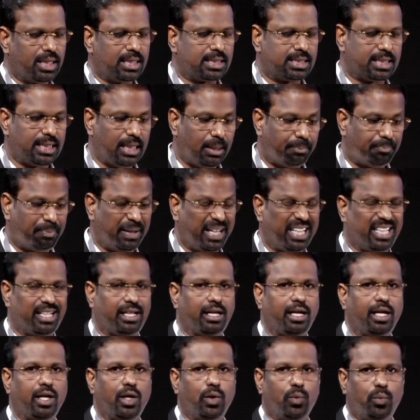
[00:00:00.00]
is lipid,
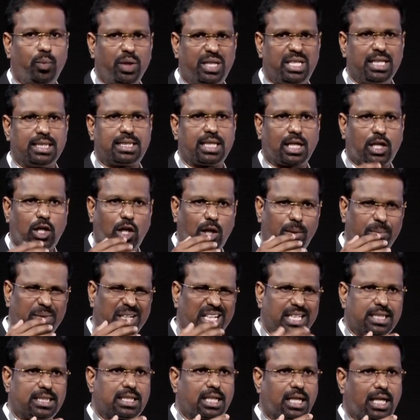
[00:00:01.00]
which is the
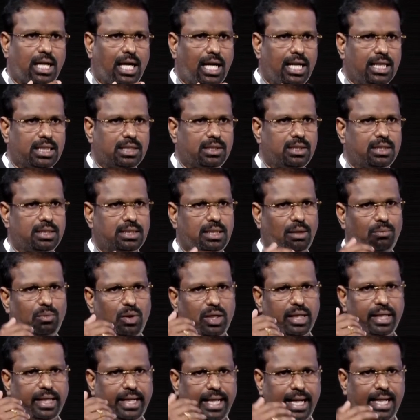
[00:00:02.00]
commonest cause
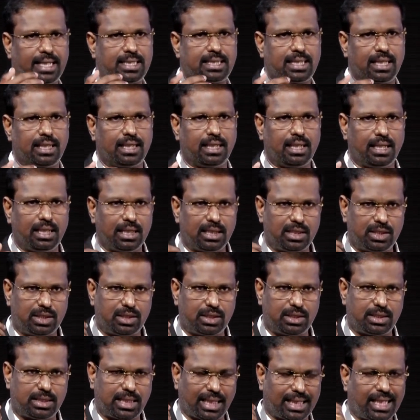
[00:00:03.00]
someone gets
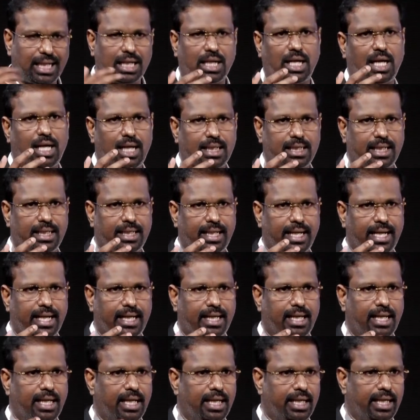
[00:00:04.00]
sudden heart
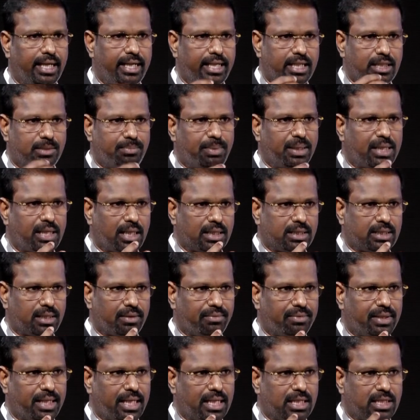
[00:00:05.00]
attack. It is because
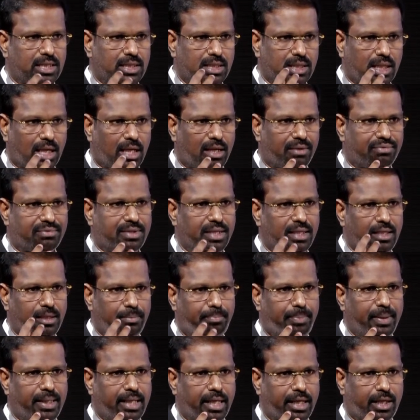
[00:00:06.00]
of the soft
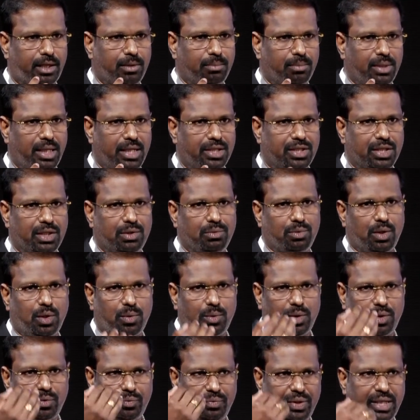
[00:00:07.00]
lipid accumulation
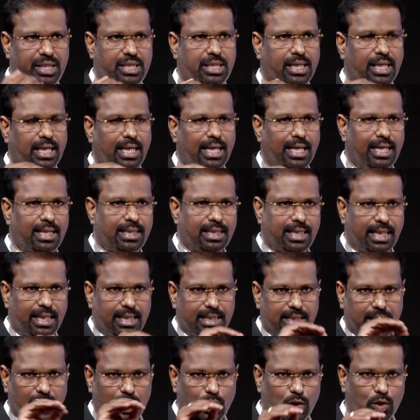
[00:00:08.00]
over which there
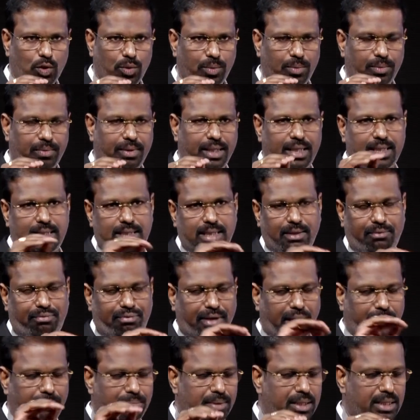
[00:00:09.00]
is a
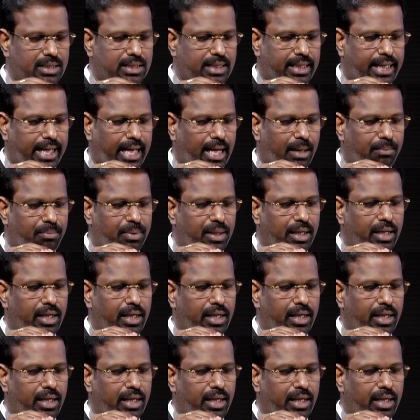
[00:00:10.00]
fibrous cap